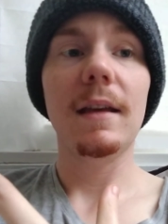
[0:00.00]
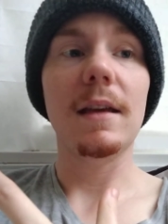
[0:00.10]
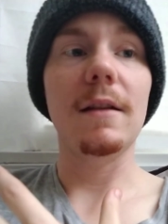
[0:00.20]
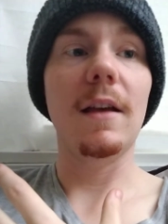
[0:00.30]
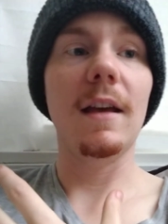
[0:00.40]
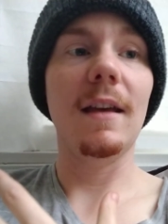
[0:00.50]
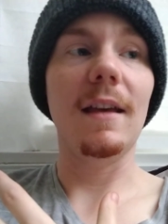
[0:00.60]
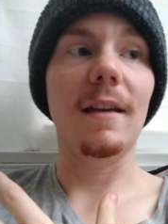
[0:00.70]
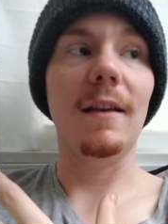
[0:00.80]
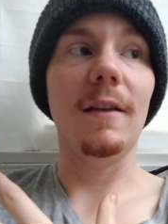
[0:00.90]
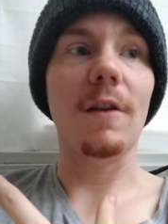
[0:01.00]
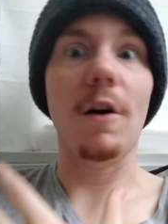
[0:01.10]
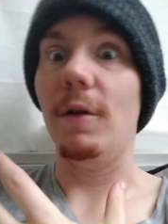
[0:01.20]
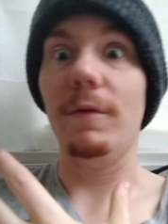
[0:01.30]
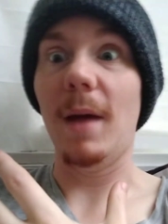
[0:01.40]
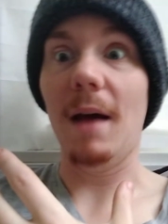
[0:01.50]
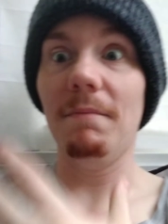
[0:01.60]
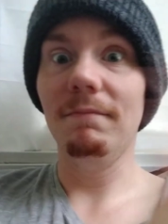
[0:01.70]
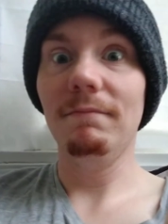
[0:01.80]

Healing is all over the map.